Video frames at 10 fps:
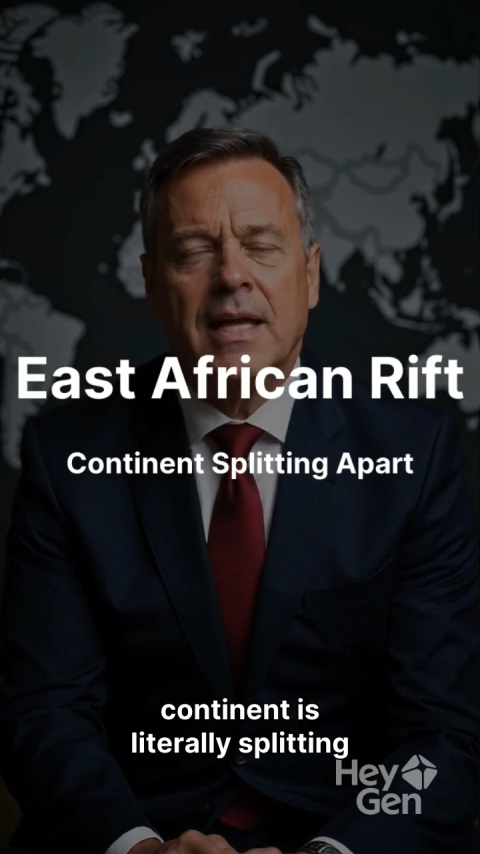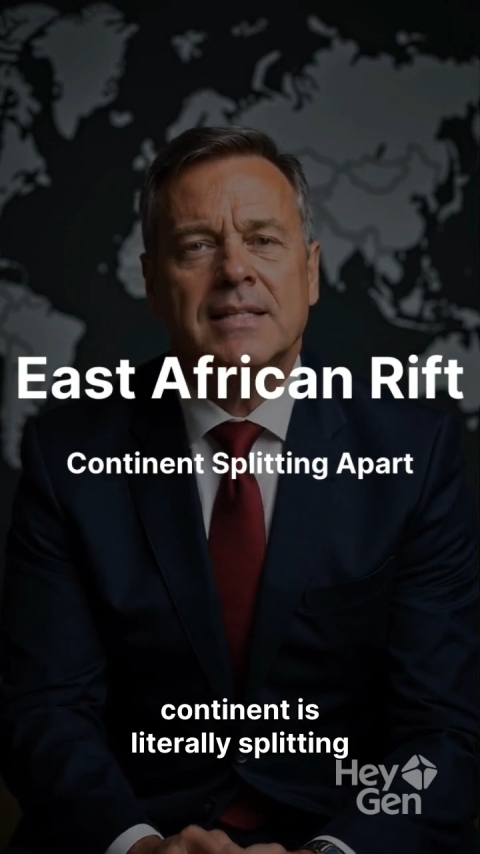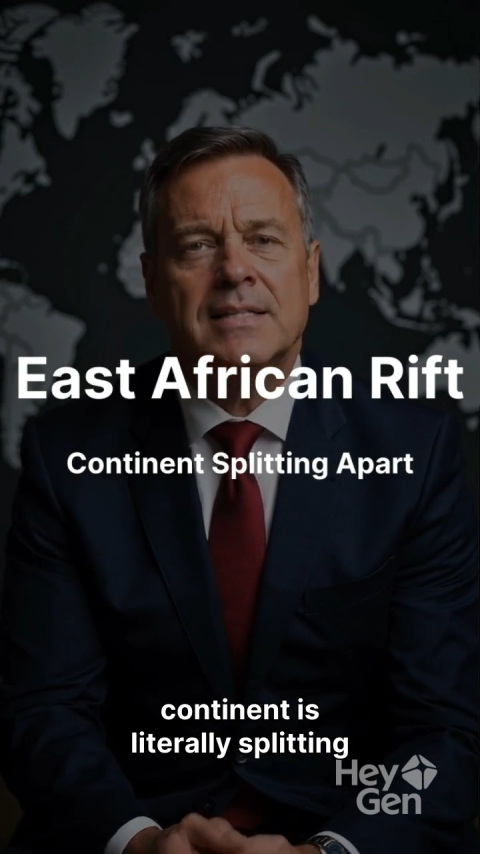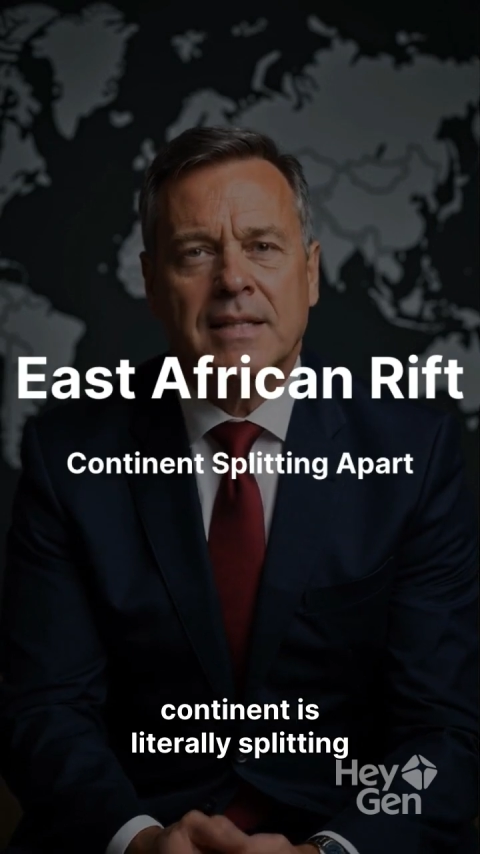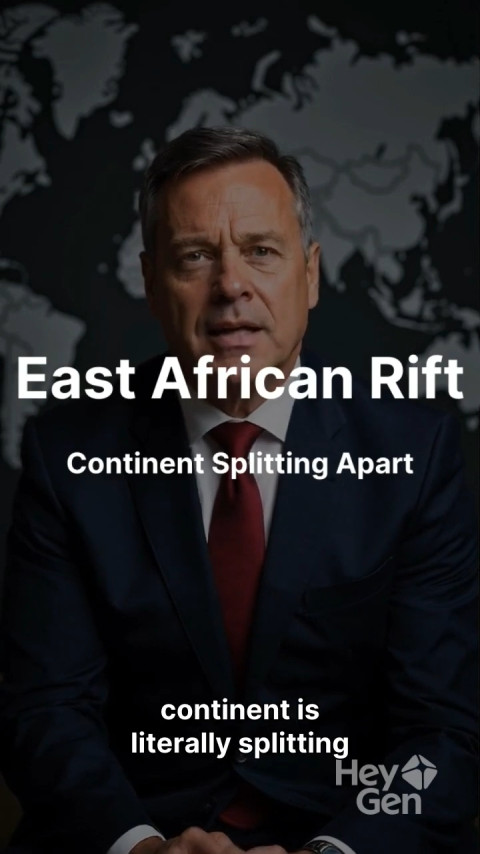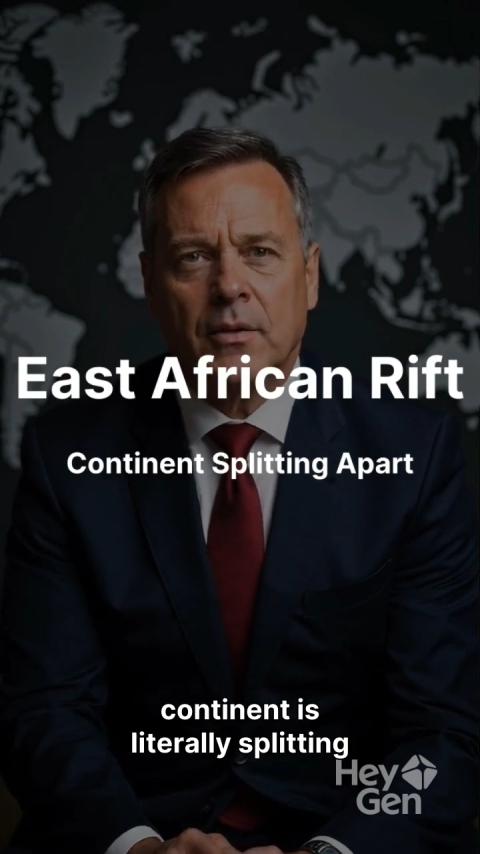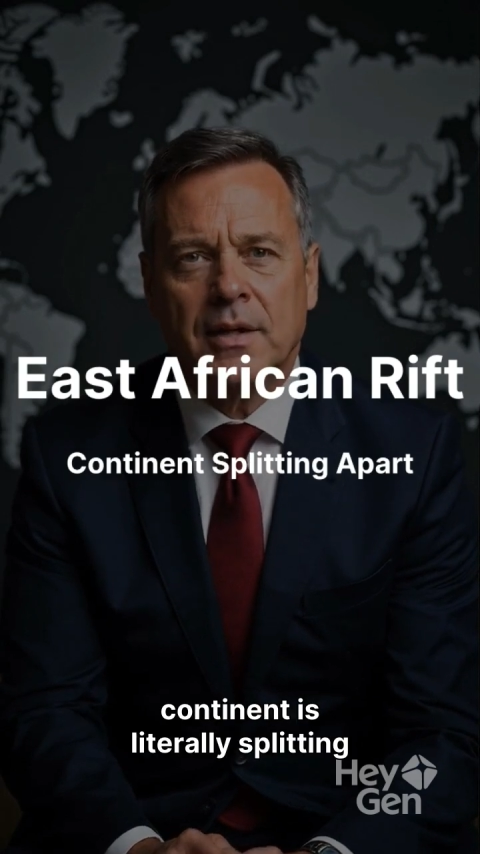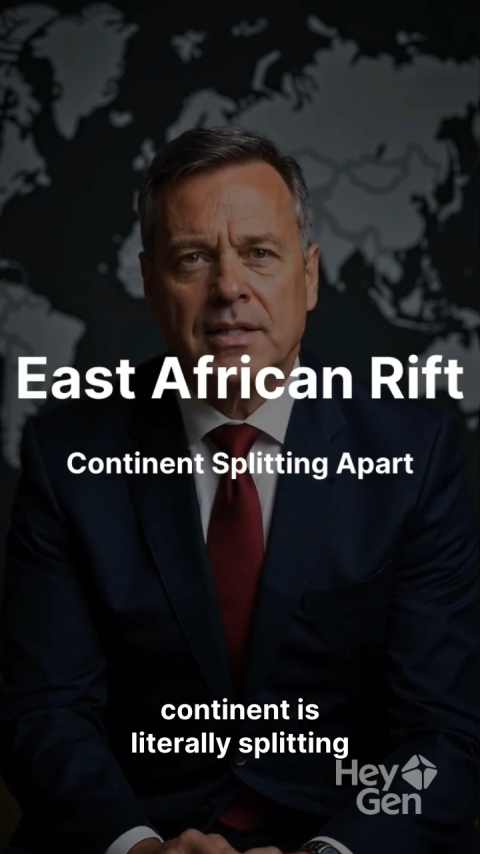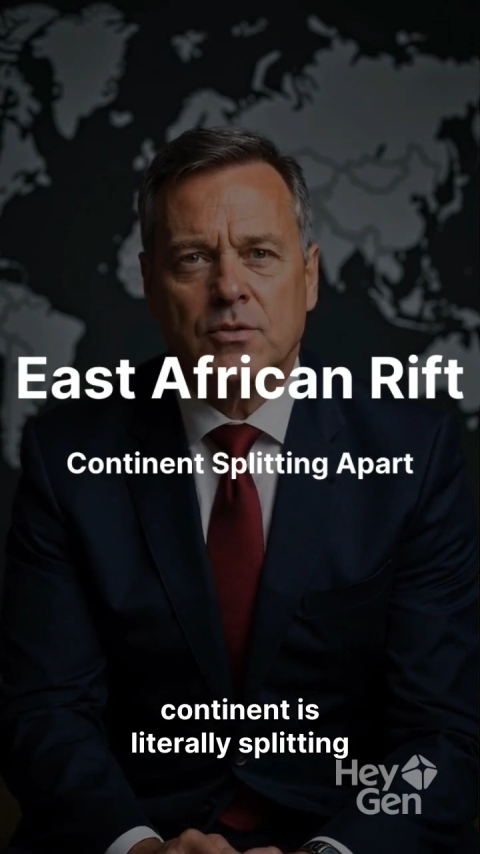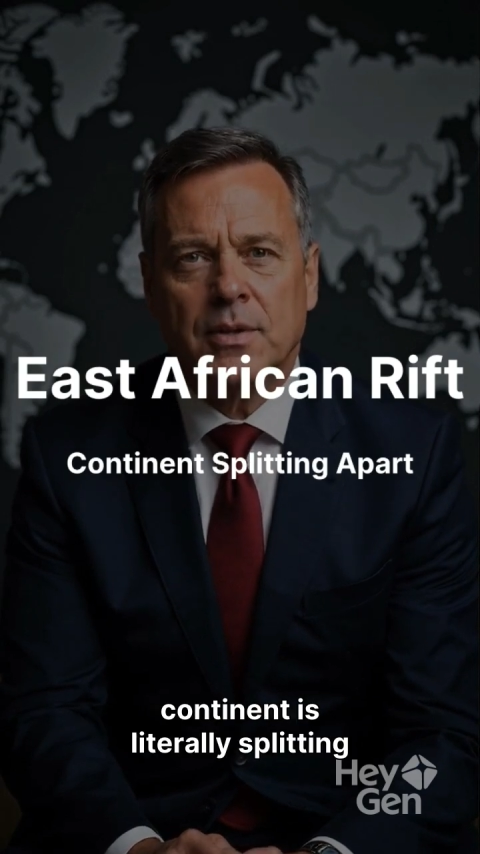is
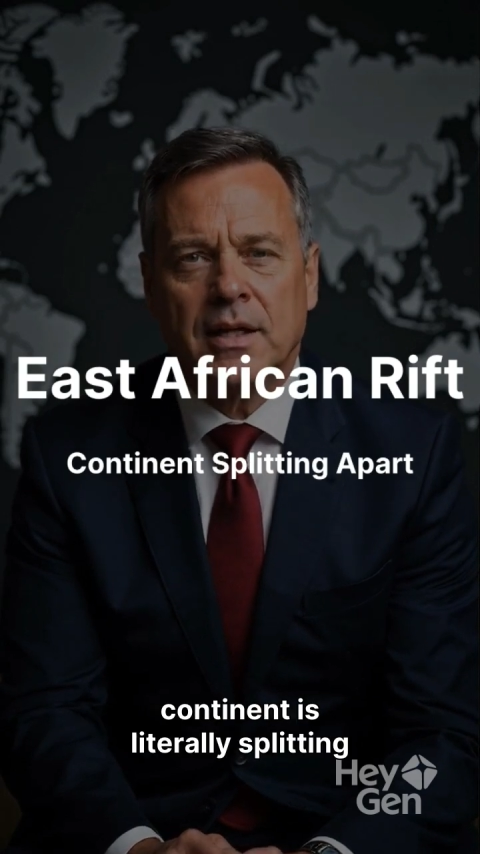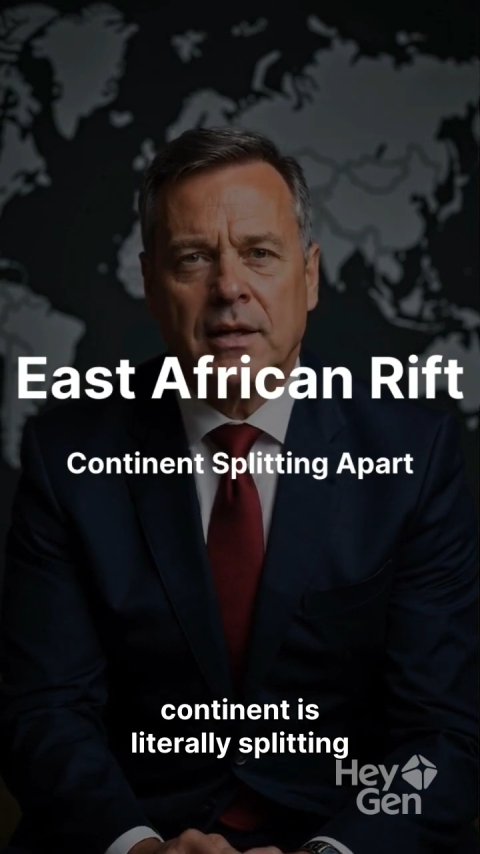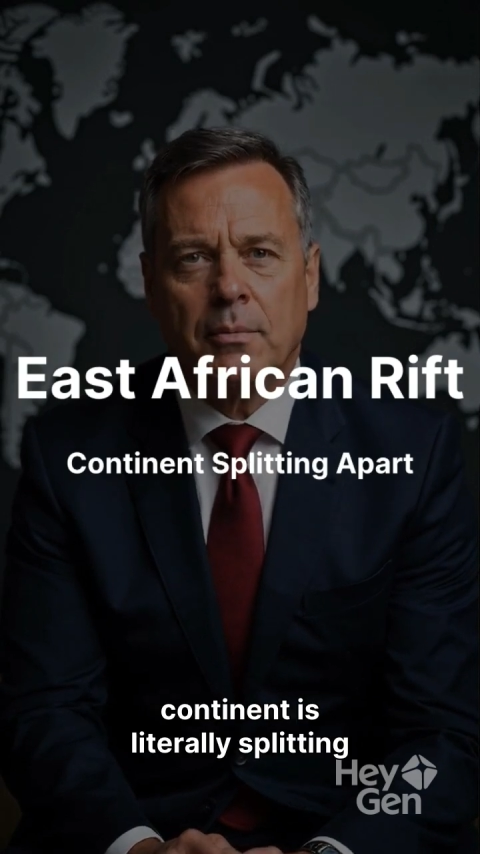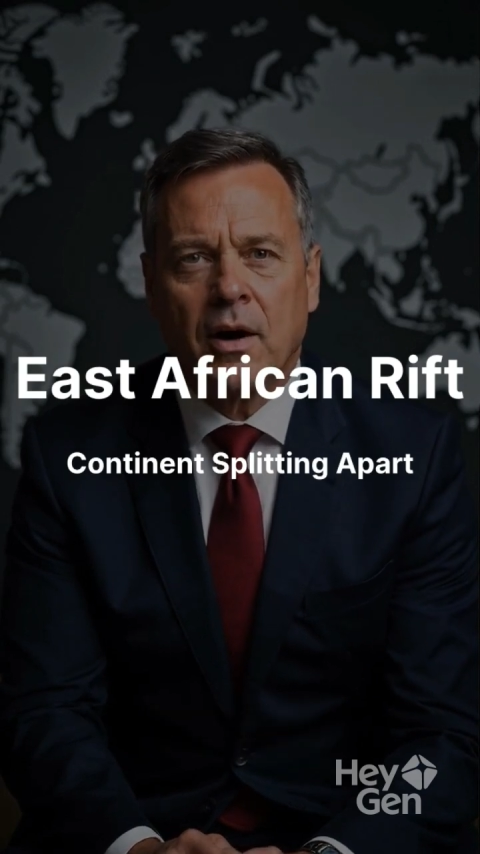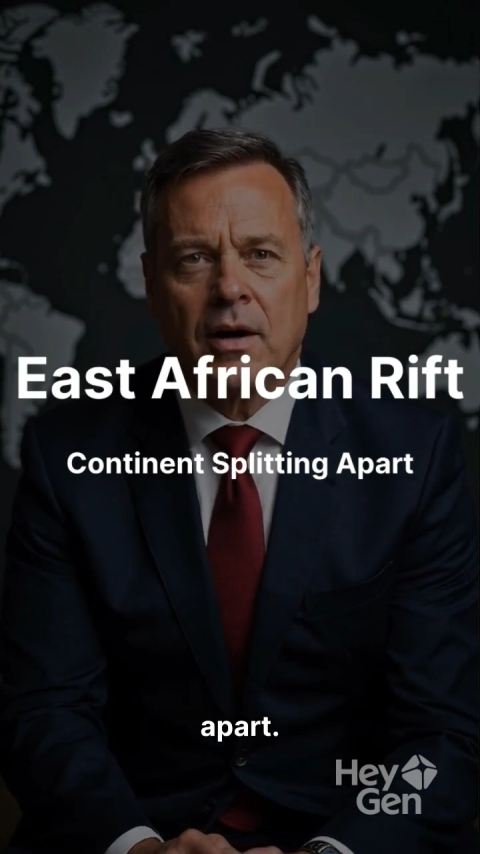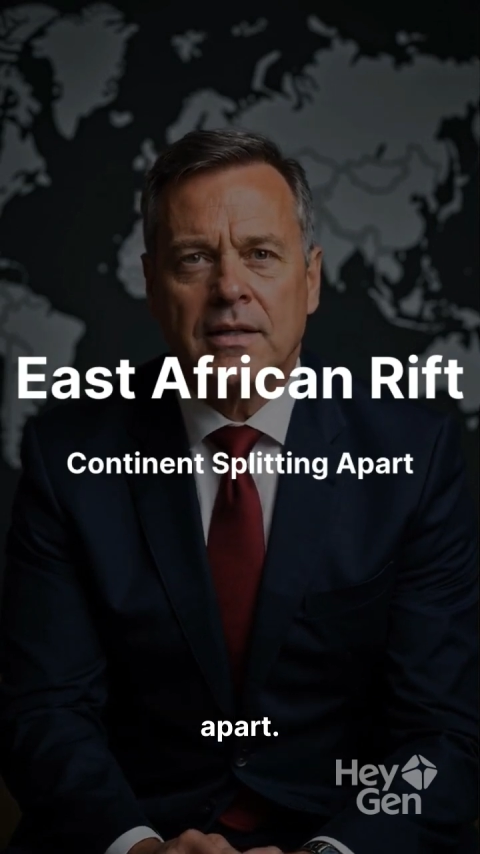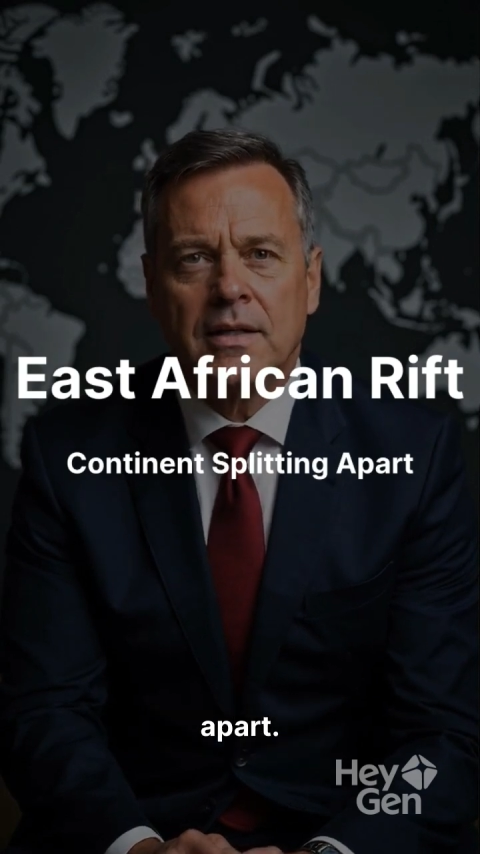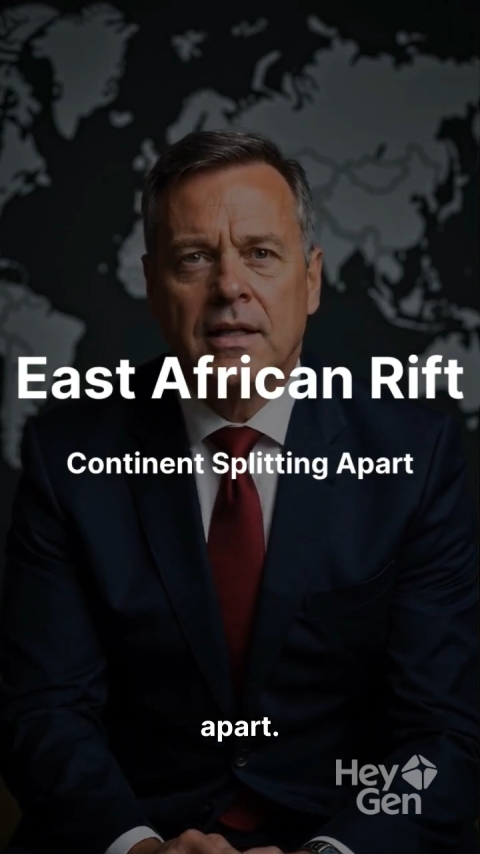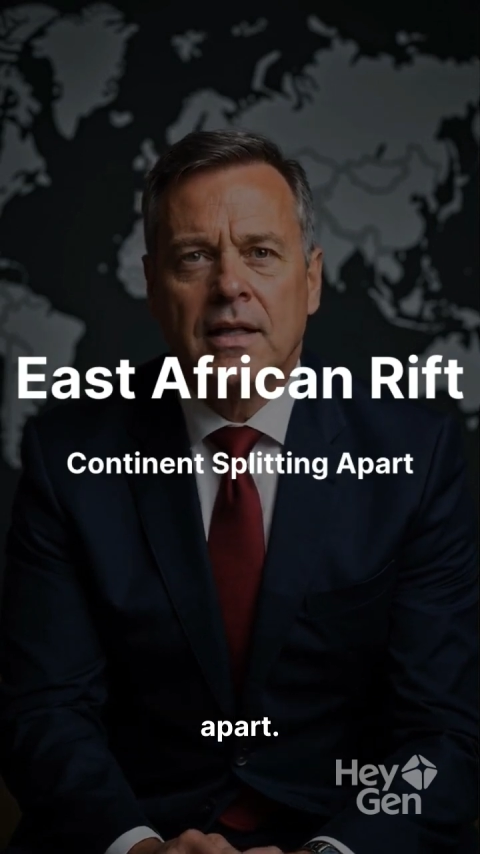literally splitting apart.